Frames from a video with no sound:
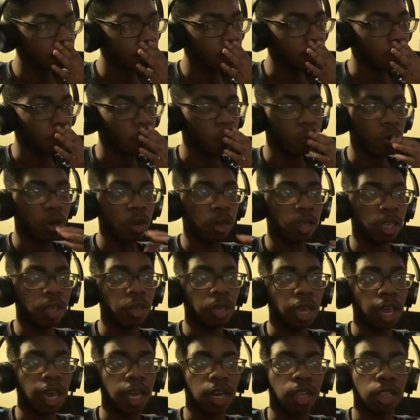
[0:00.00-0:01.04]
the word he
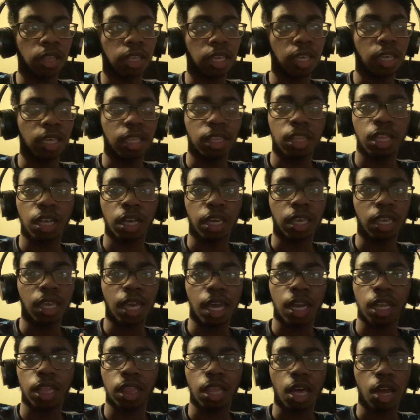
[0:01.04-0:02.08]
had a he uh, he
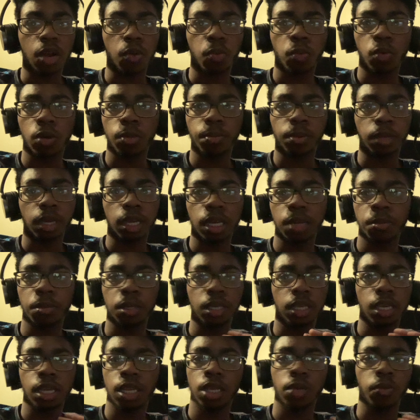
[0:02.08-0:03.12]
had a lot of wordplay in the
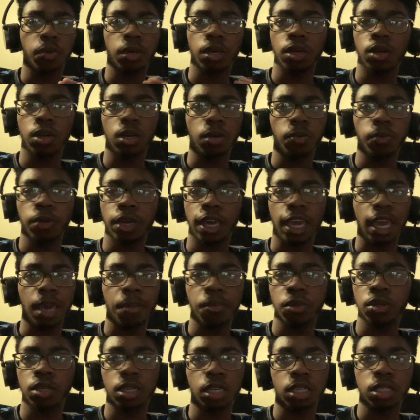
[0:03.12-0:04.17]
beginning with um with
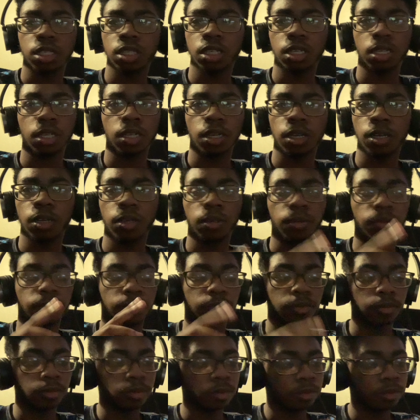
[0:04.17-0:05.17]
ammunition um